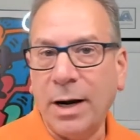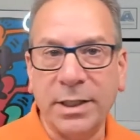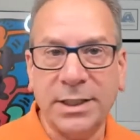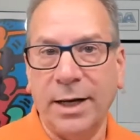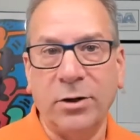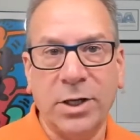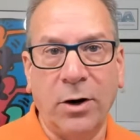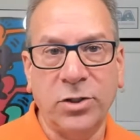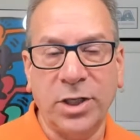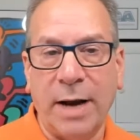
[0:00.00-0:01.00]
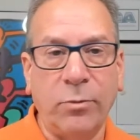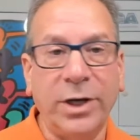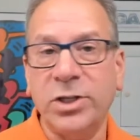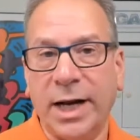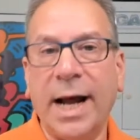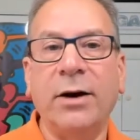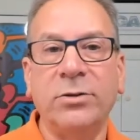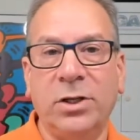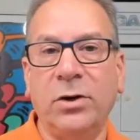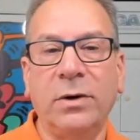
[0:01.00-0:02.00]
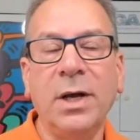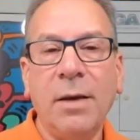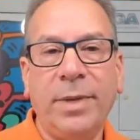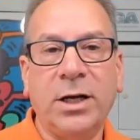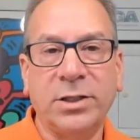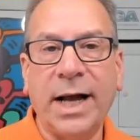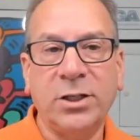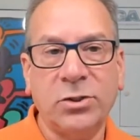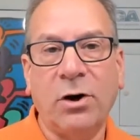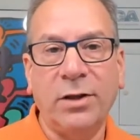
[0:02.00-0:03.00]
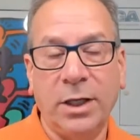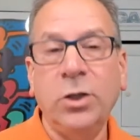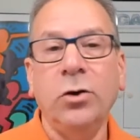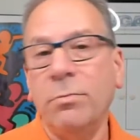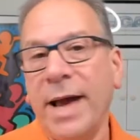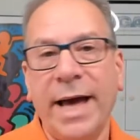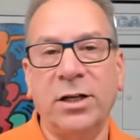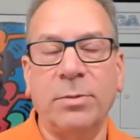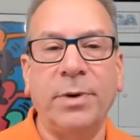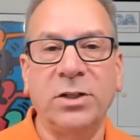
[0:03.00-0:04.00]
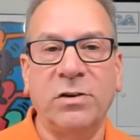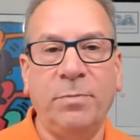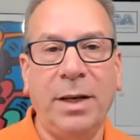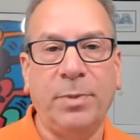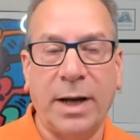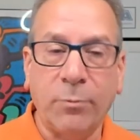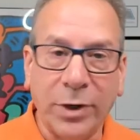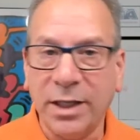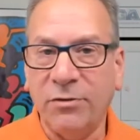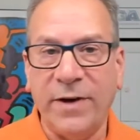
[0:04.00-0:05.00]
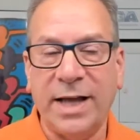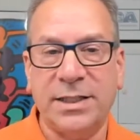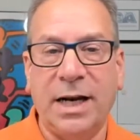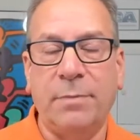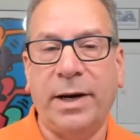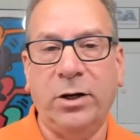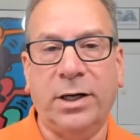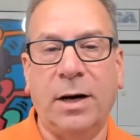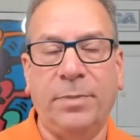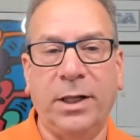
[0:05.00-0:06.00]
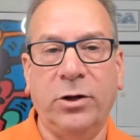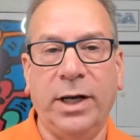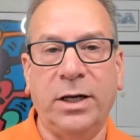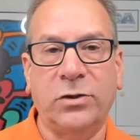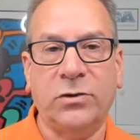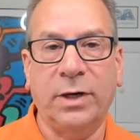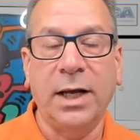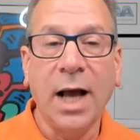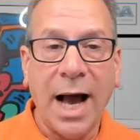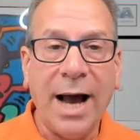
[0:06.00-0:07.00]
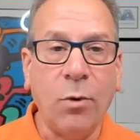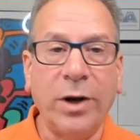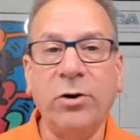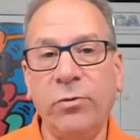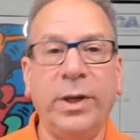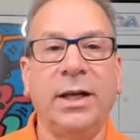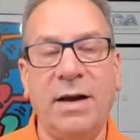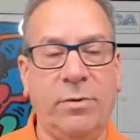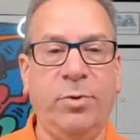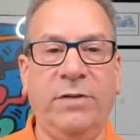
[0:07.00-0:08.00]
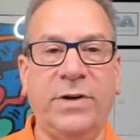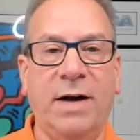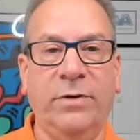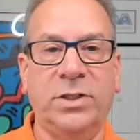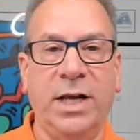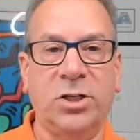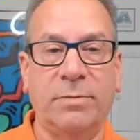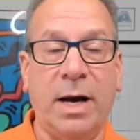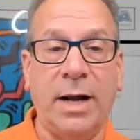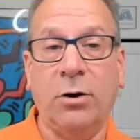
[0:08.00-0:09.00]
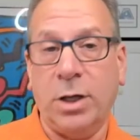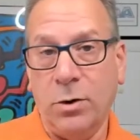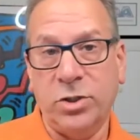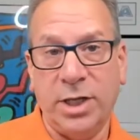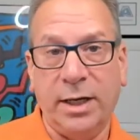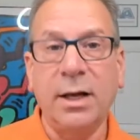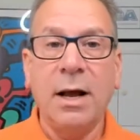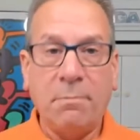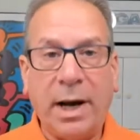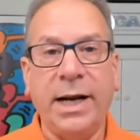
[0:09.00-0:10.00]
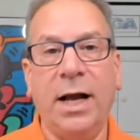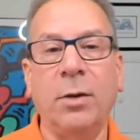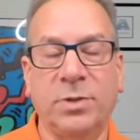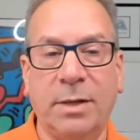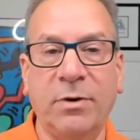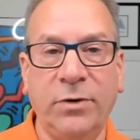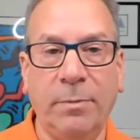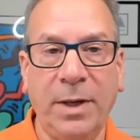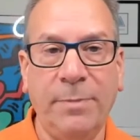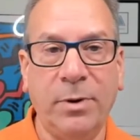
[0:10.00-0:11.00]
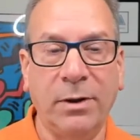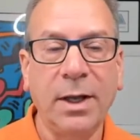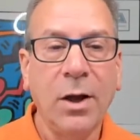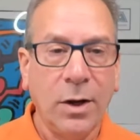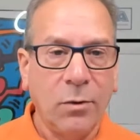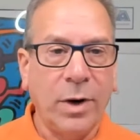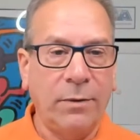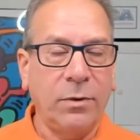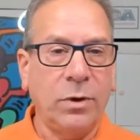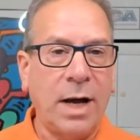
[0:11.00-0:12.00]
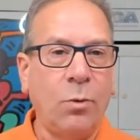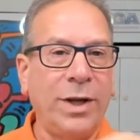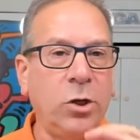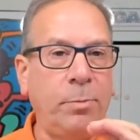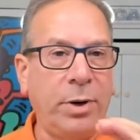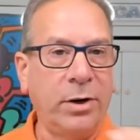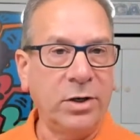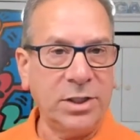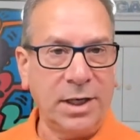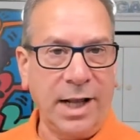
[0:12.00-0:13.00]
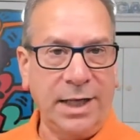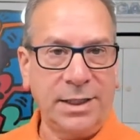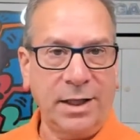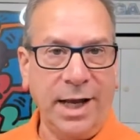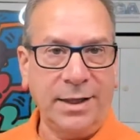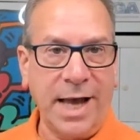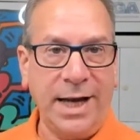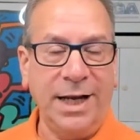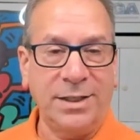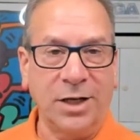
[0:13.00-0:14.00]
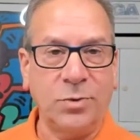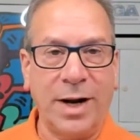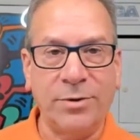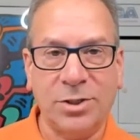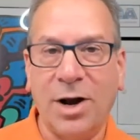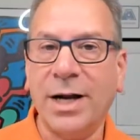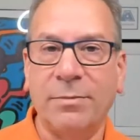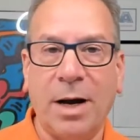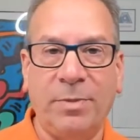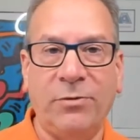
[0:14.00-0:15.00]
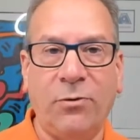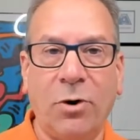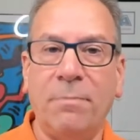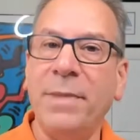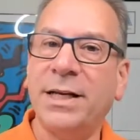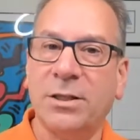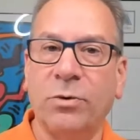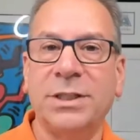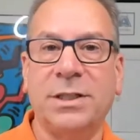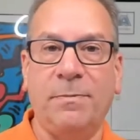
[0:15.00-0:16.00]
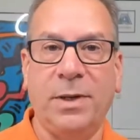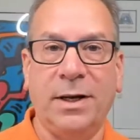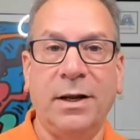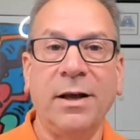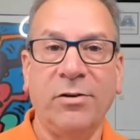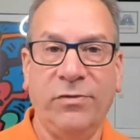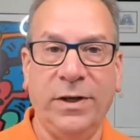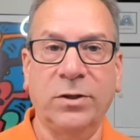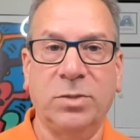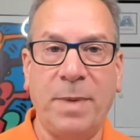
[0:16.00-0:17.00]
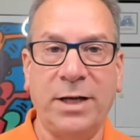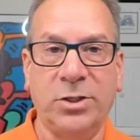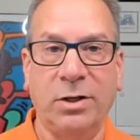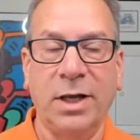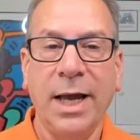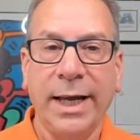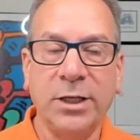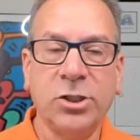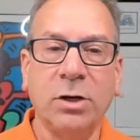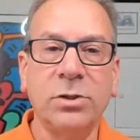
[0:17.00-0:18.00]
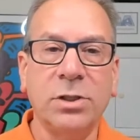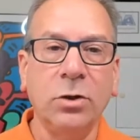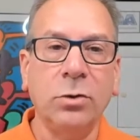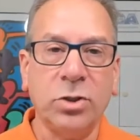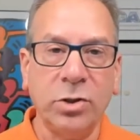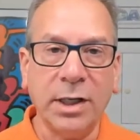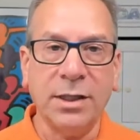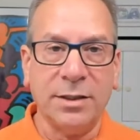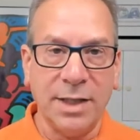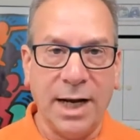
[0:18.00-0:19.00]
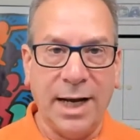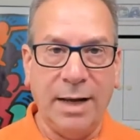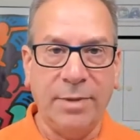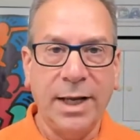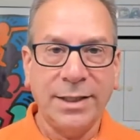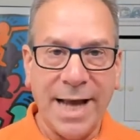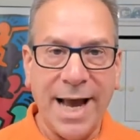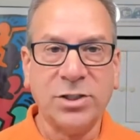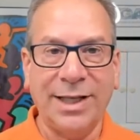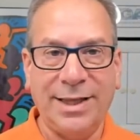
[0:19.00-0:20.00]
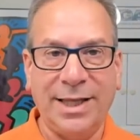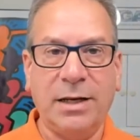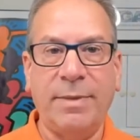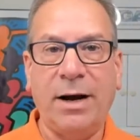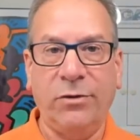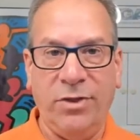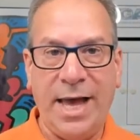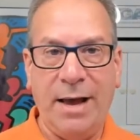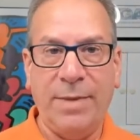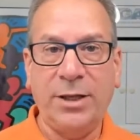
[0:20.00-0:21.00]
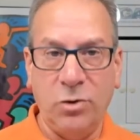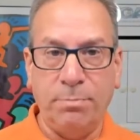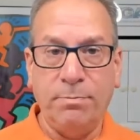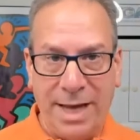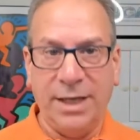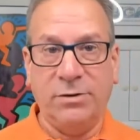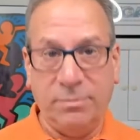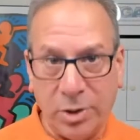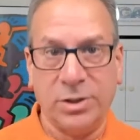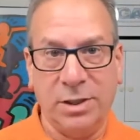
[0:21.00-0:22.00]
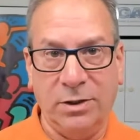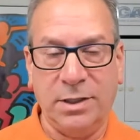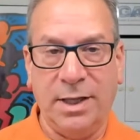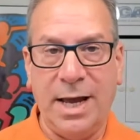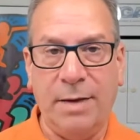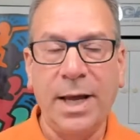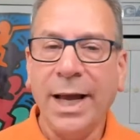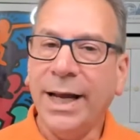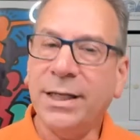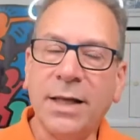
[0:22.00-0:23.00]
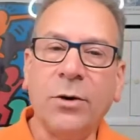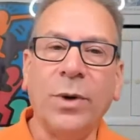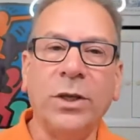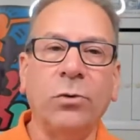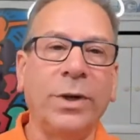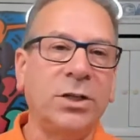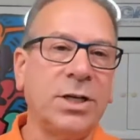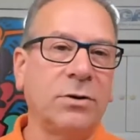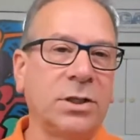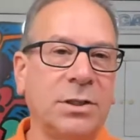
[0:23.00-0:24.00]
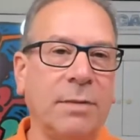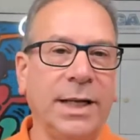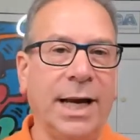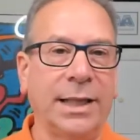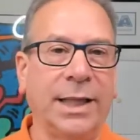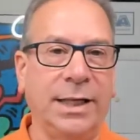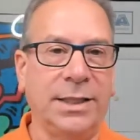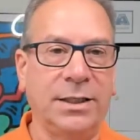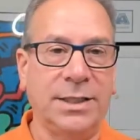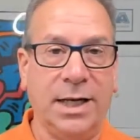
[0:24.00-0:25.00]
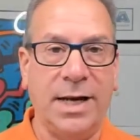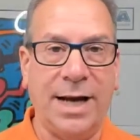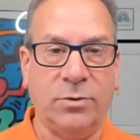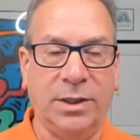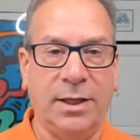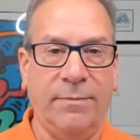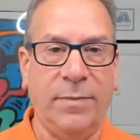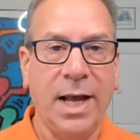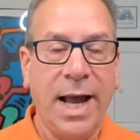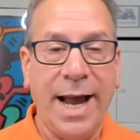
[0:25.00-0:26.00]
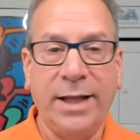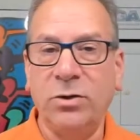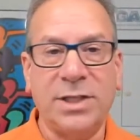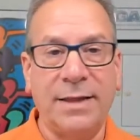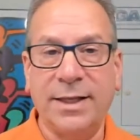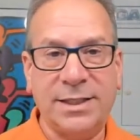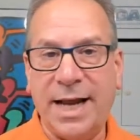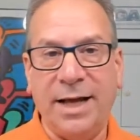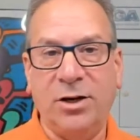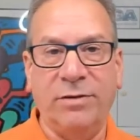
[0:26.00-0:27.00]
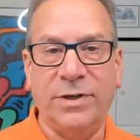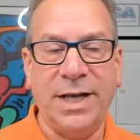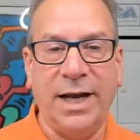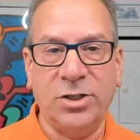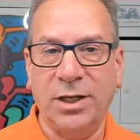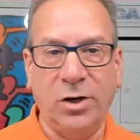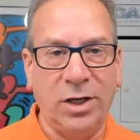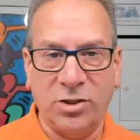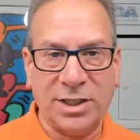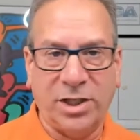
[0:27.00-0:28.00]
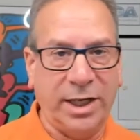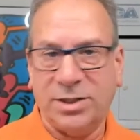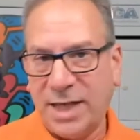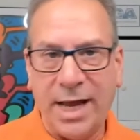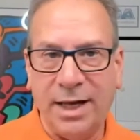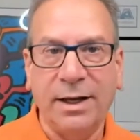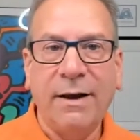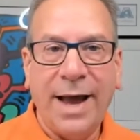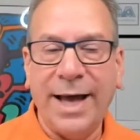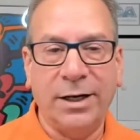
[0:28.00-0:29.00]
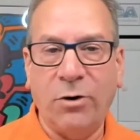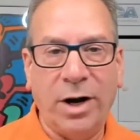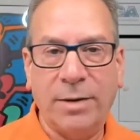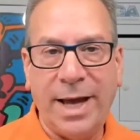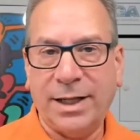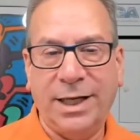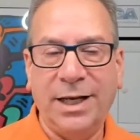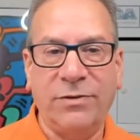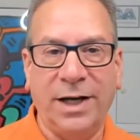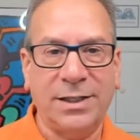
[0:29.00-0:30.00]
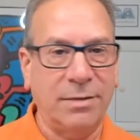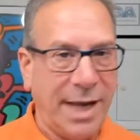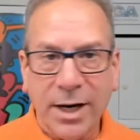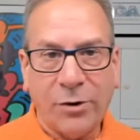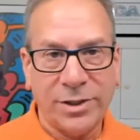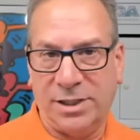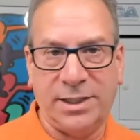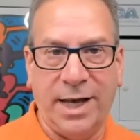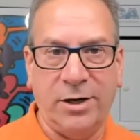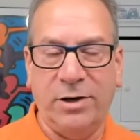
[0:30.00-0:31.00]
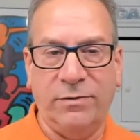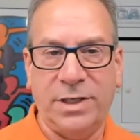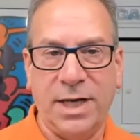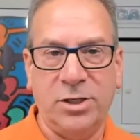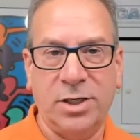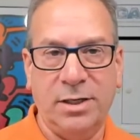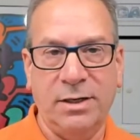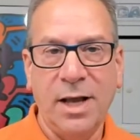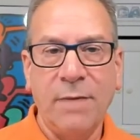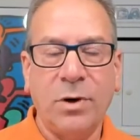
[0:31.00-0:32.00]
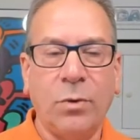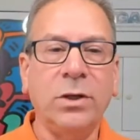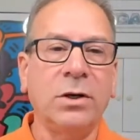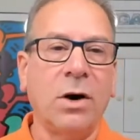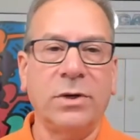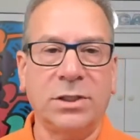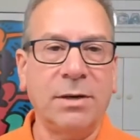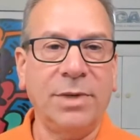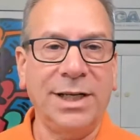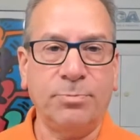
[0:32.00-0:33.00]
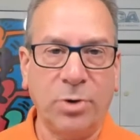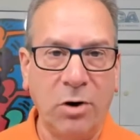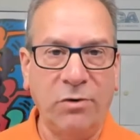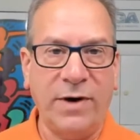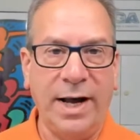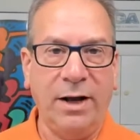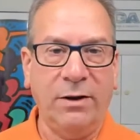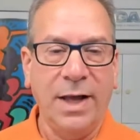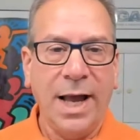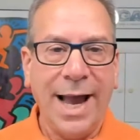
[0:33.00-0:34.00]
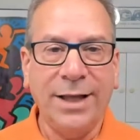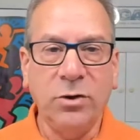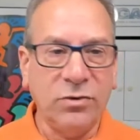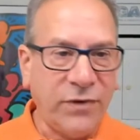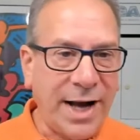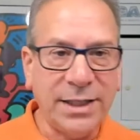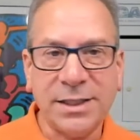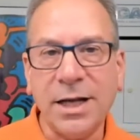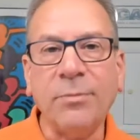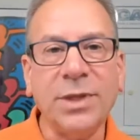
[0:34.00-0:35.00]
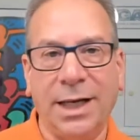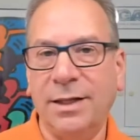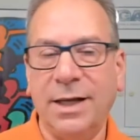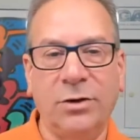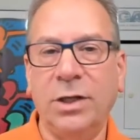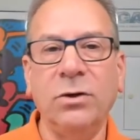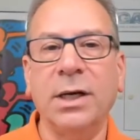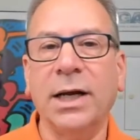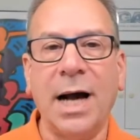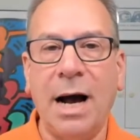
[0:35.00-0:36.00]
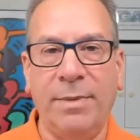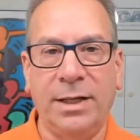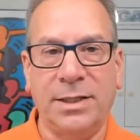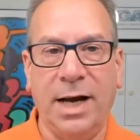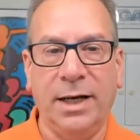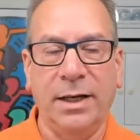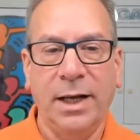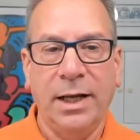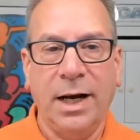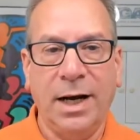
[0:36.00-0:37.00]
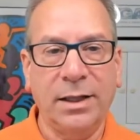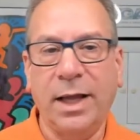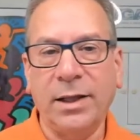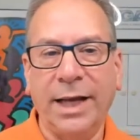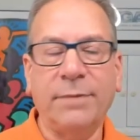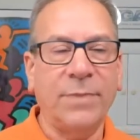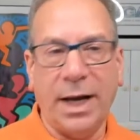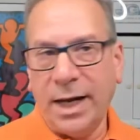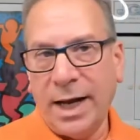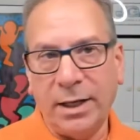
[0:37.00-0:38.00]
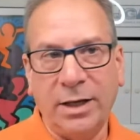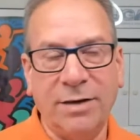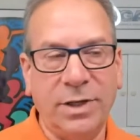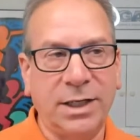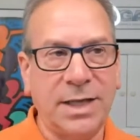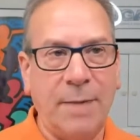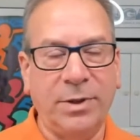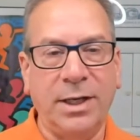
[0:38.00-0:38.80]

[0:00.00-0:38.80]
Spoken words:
I'm a sales coach, and I'm reaching out to you because I saw that you manage a bunch of people, and I'm really fascinated by your company and your industry. I wonder if we could have a brief conversation about how coaching might help some of your people. Well, when you personalize it like that, it does what I was talking about before. It makes the recipient feel special. It shows that you took the time to actually think about them and you made it personal to them. It's like when you reach out to somebody on LinkedIn to connect with them and you send the standard invitation, you just click send and it automatically invites them. They know it's the standard invitation. But when you go to somebody's profile and you find something in there that you can comment on, I'll give you an example.